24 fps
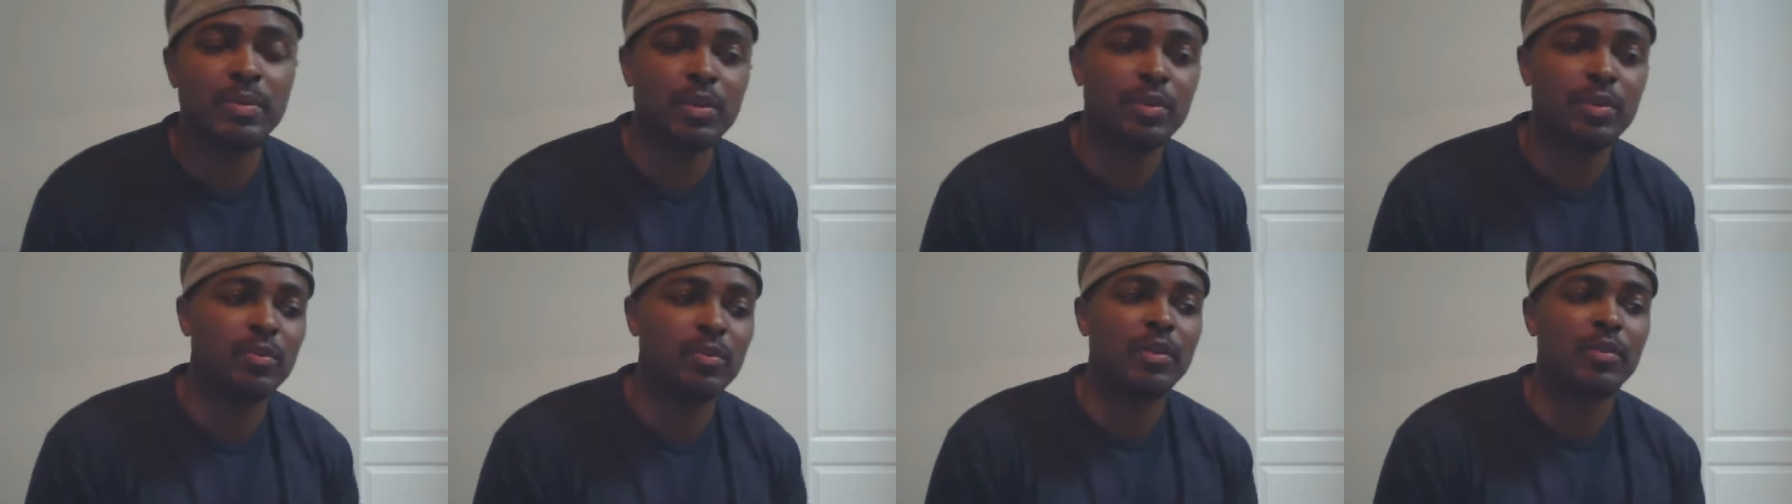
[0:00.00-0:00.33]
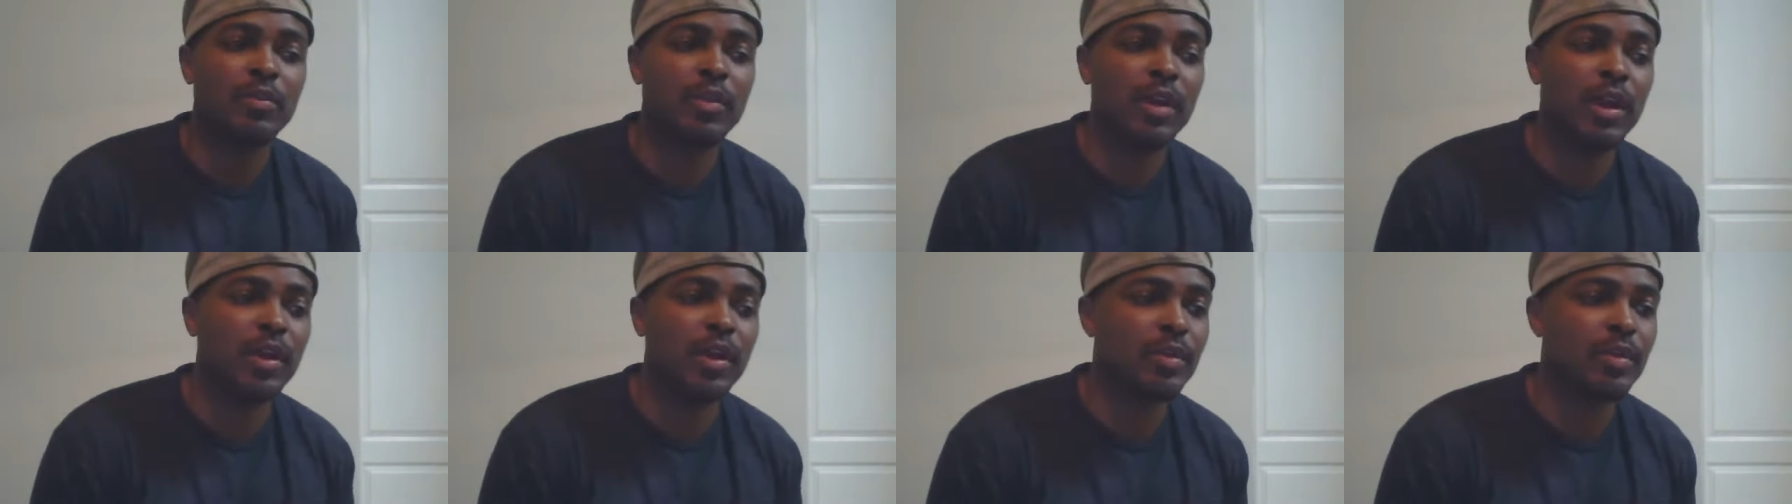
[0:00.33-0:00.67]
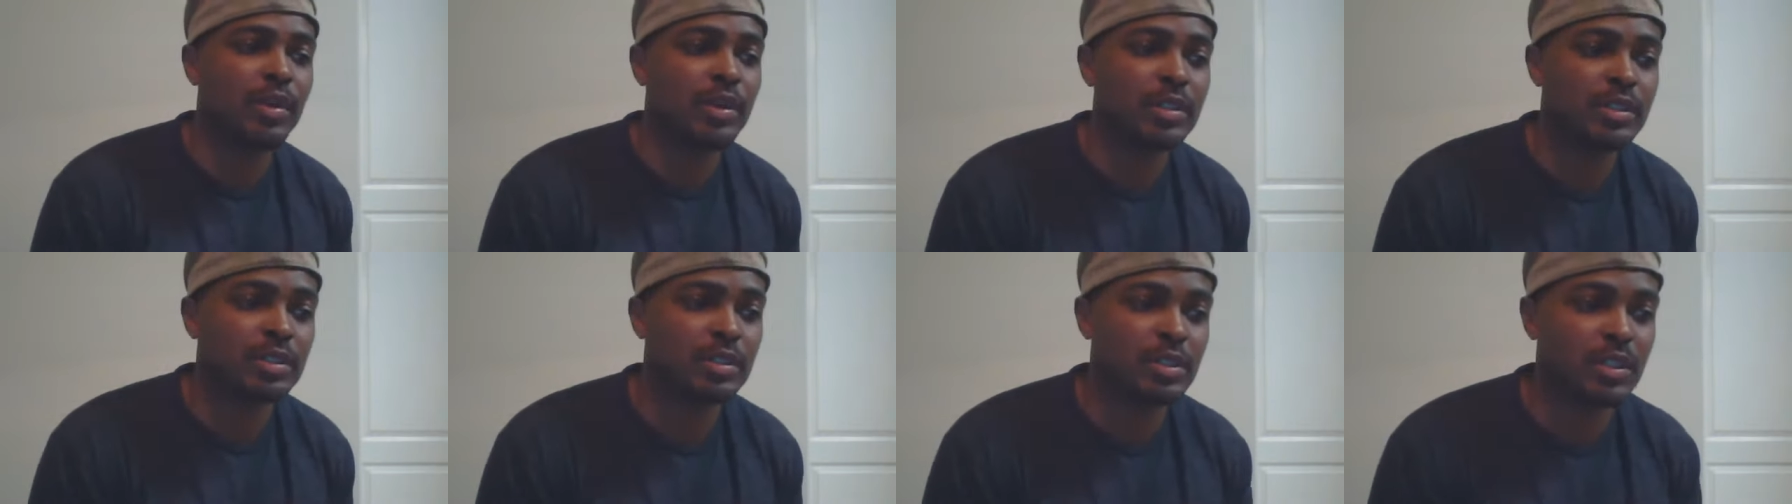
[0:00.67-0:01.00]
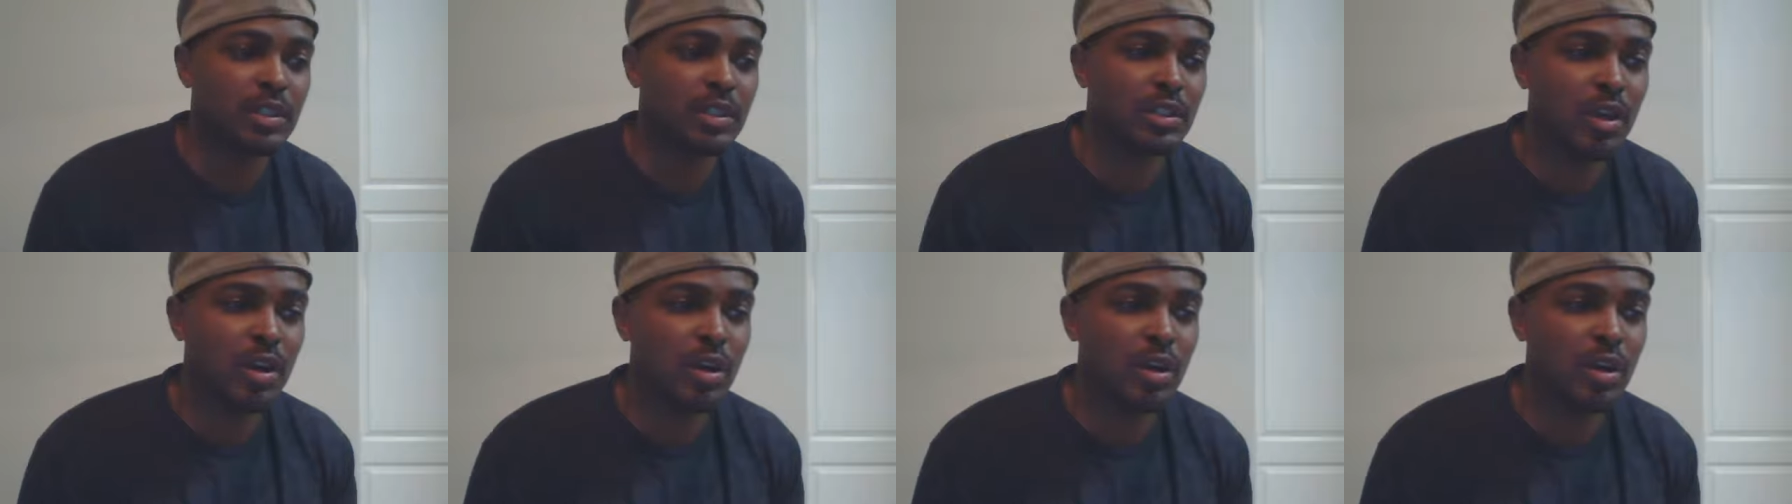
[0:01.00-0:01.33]
are running around recklessly,
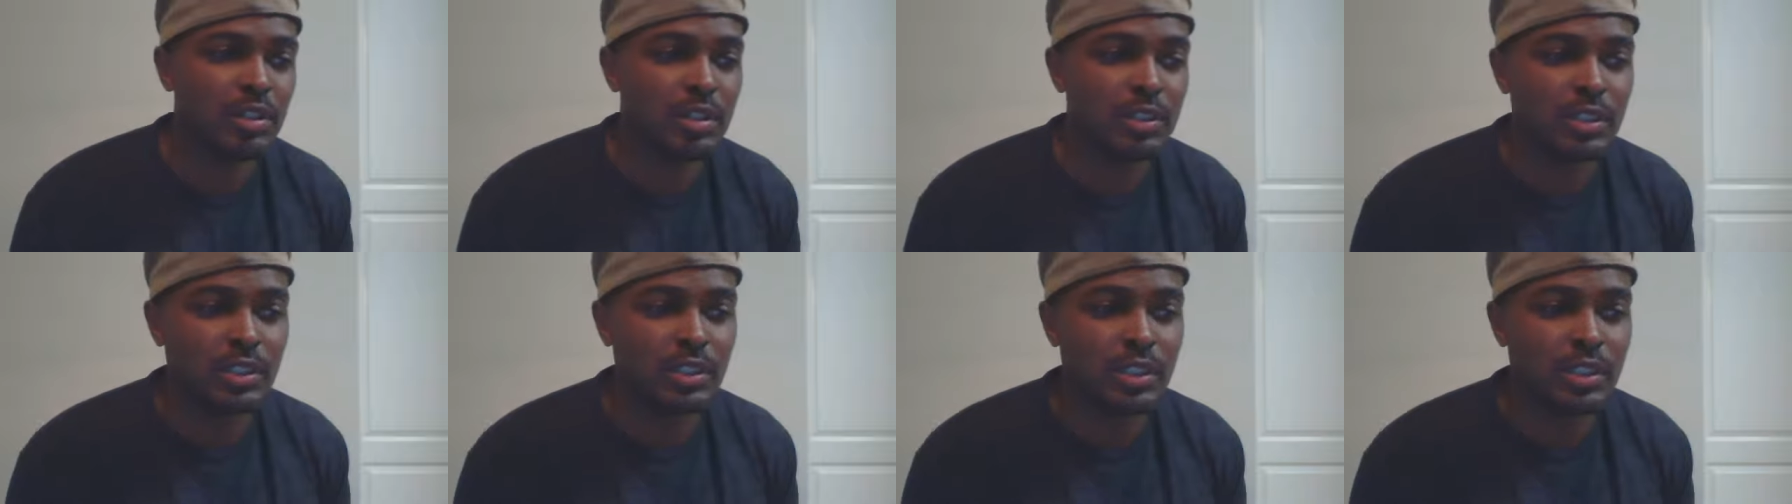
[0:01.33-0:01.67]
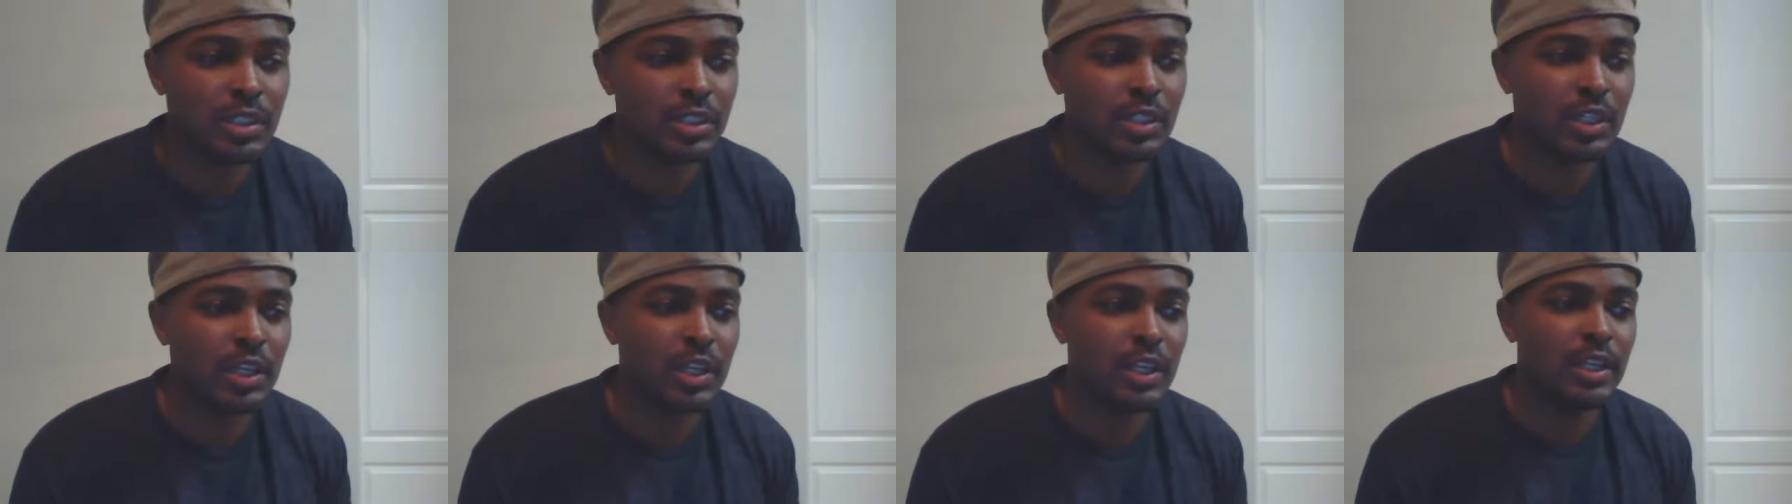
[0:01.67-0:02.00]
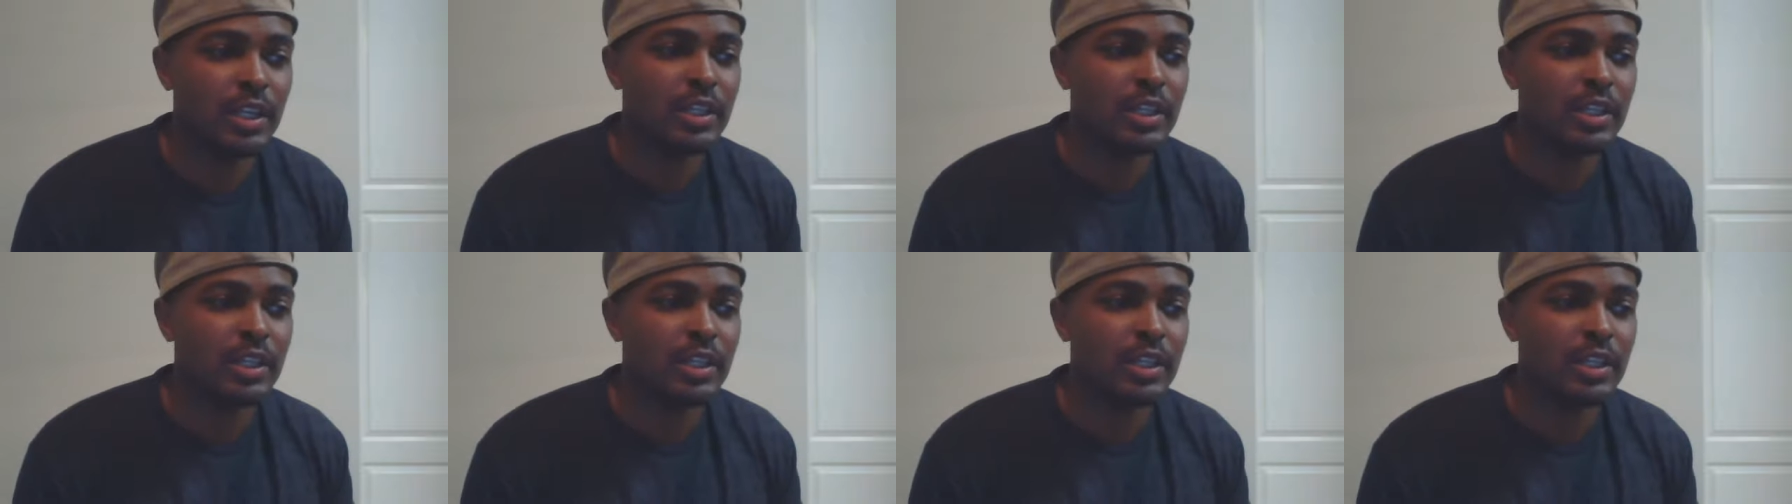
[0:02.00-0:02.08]
calling each other